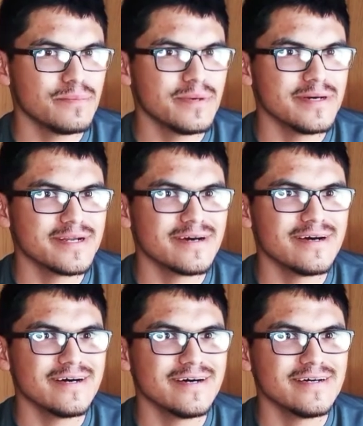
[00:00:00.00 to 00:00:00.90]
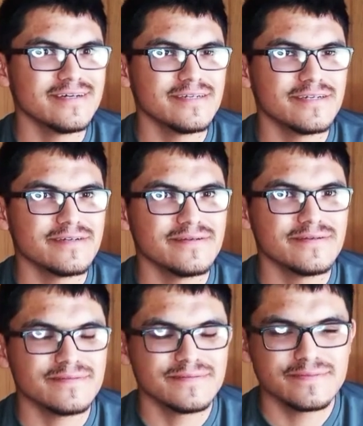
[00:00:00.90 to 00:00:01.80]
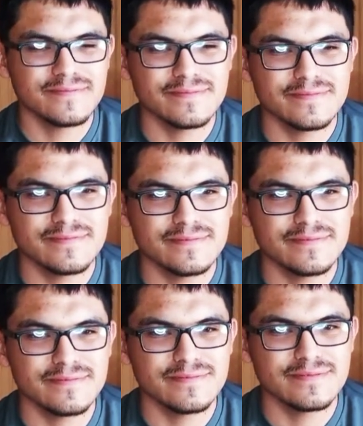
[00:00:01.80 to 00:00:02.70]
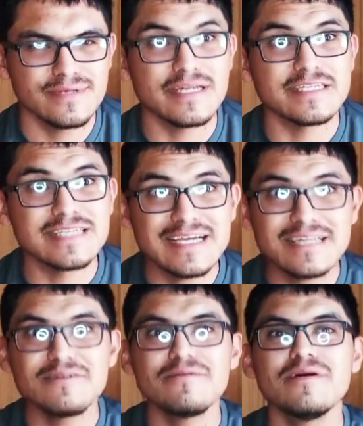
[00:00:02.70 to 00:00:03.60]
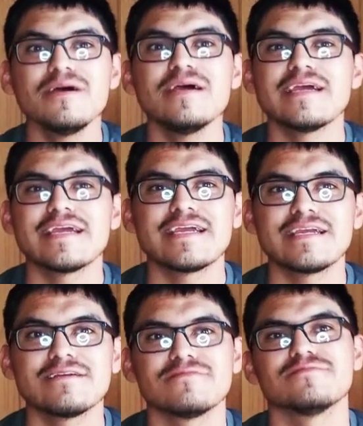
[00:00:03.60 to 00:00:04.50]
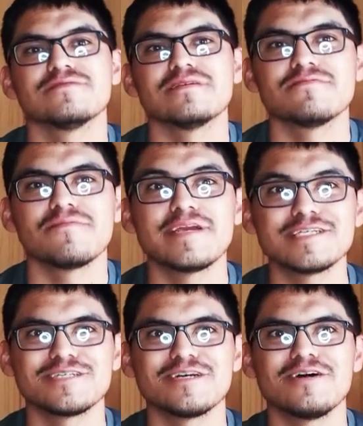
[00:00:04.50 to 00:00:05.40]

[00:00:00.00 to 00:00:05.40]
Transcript: But on on the second note, here's information